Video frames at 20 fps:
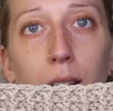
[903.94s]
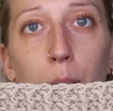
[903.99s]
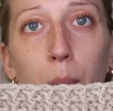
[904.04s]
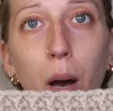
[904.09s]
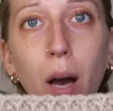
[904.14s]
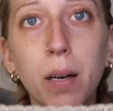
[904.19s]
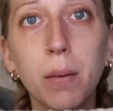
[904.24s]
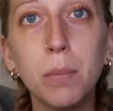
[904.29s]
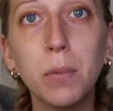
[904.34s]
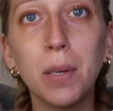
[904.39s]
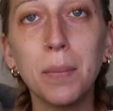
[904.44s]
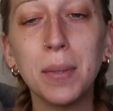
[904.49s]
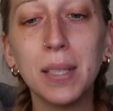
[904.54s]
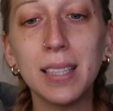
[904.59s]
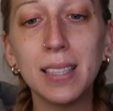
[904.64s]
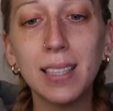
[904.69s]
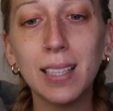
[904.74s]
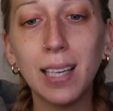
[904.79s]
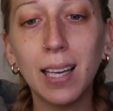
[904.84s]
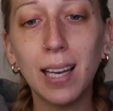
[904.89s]
the bottom
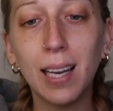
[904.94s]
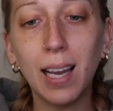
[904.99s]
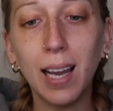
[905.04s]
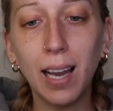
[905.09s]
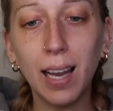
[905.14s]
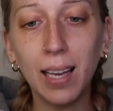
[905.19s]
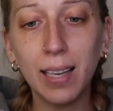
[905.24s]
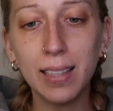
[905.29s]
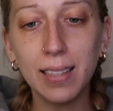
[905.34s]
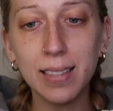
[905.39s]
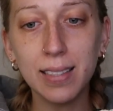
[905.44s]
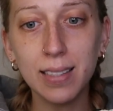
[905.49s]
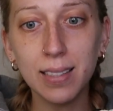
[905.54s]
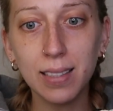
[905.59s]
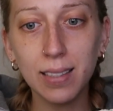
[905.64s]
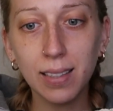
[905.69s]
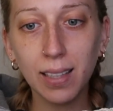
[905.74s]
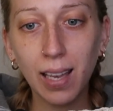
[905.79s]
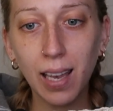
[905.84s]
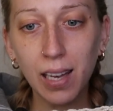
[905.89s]
ribbing. I
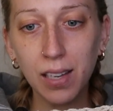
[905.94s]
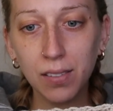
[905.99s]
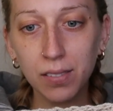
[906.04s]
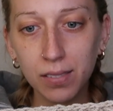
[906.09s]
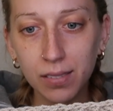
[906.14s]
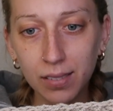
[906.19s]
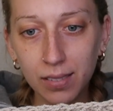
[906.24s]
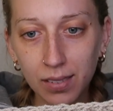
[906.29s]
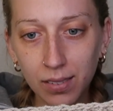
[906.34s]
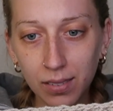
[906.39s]
didn't count